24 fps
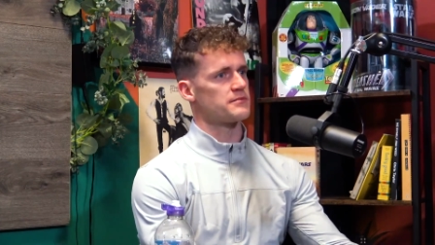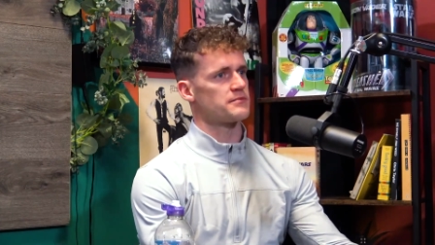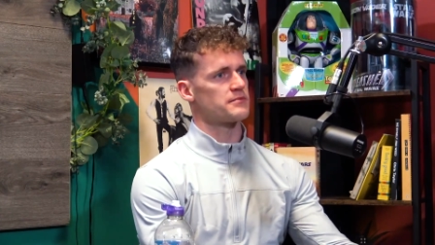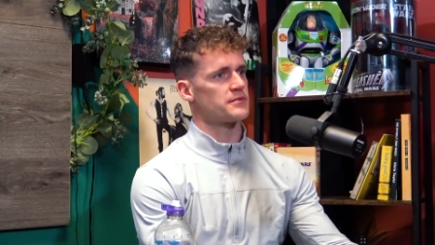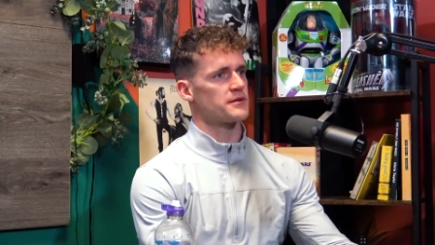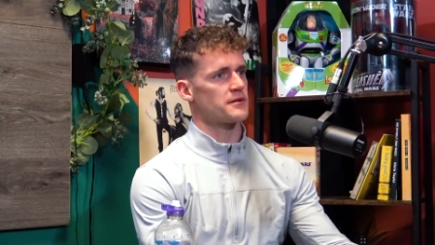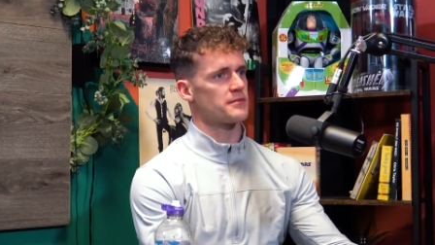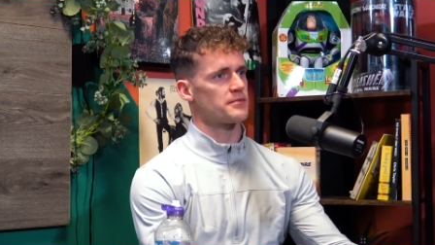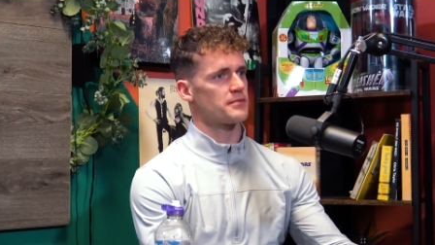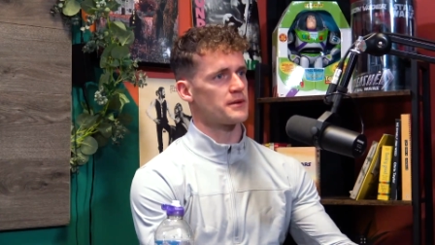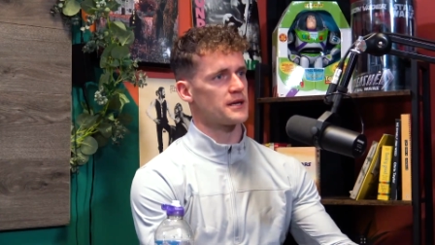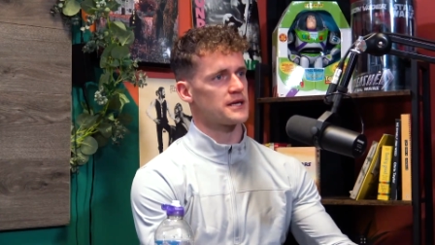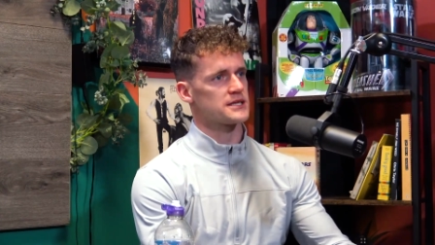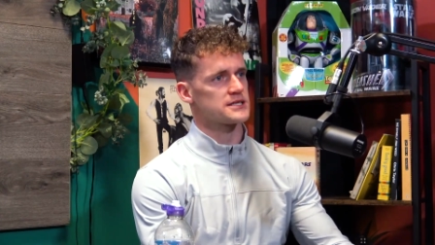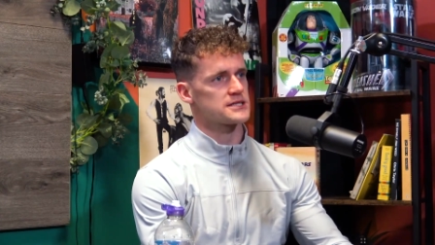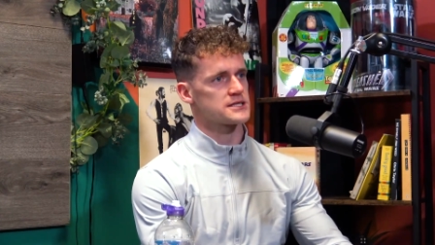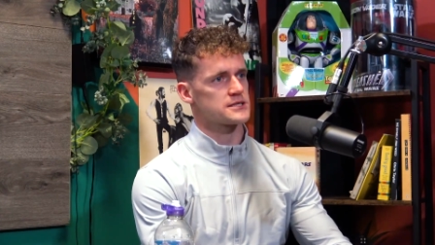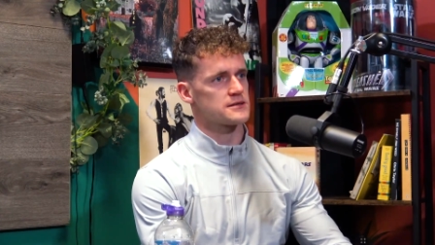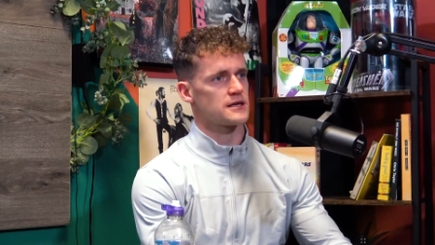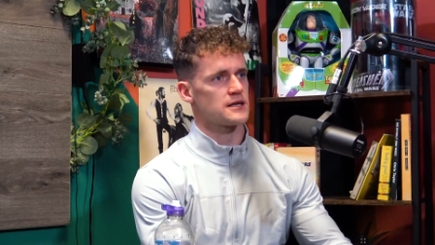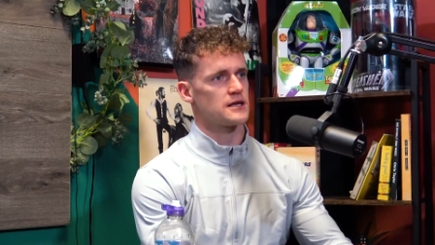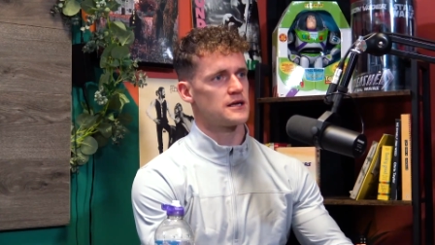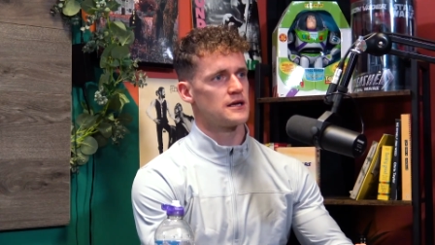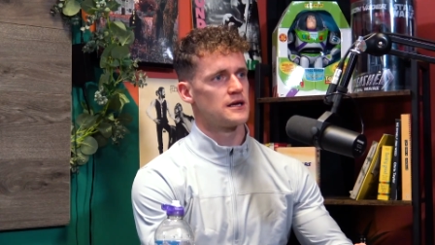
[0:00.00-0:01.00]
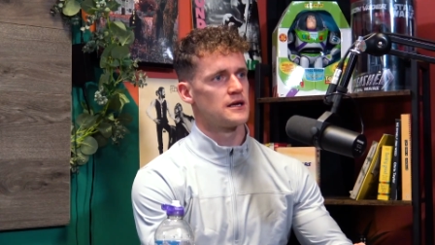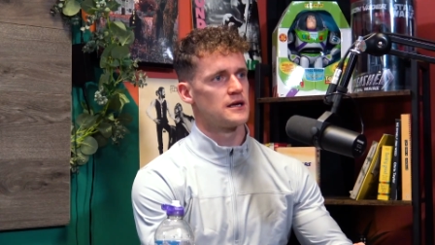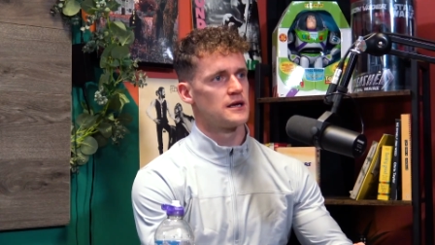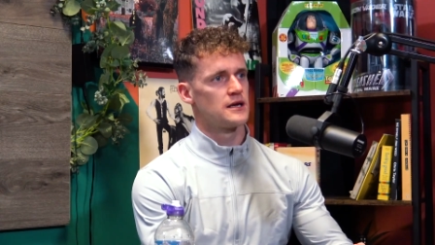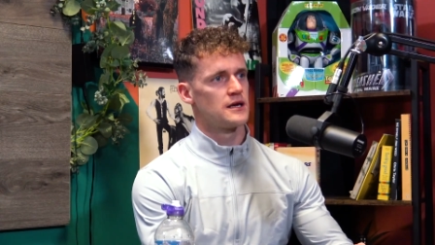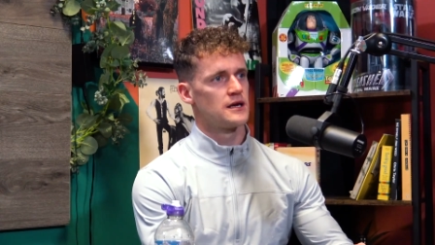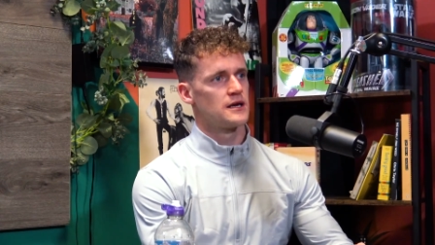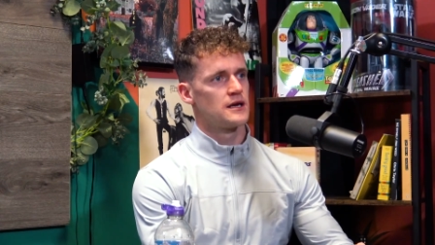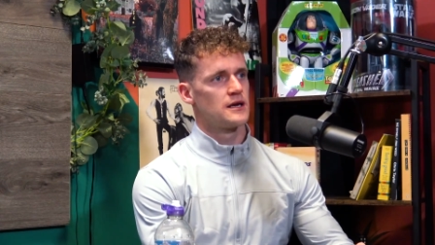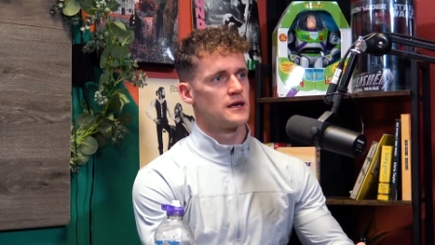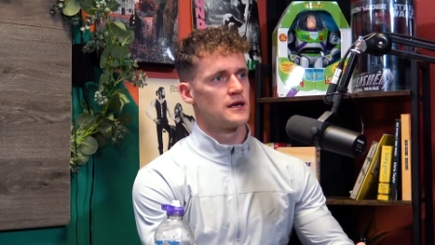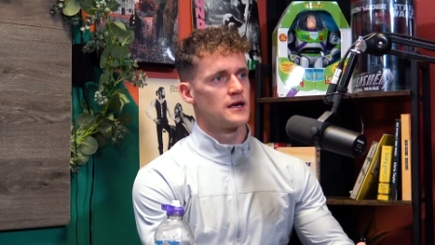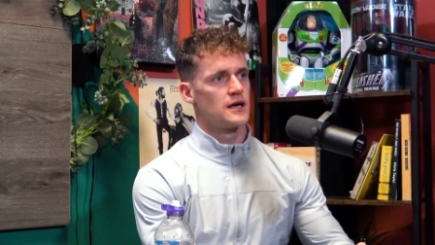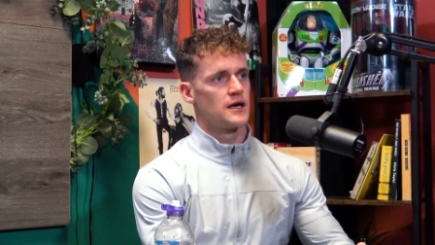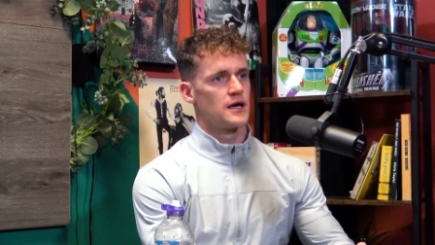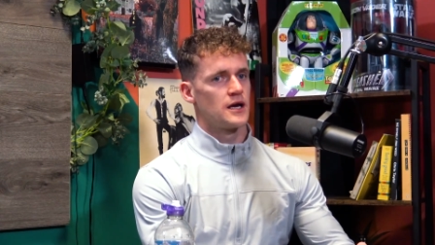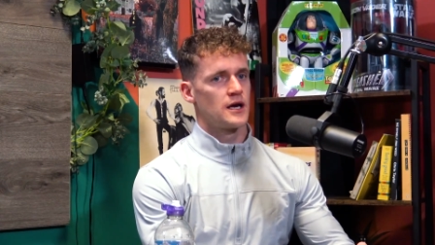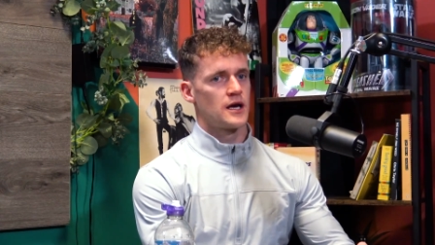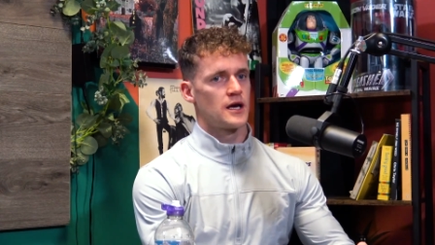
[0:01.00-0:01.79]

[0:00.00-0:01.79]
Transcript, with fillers: What's the reason for the five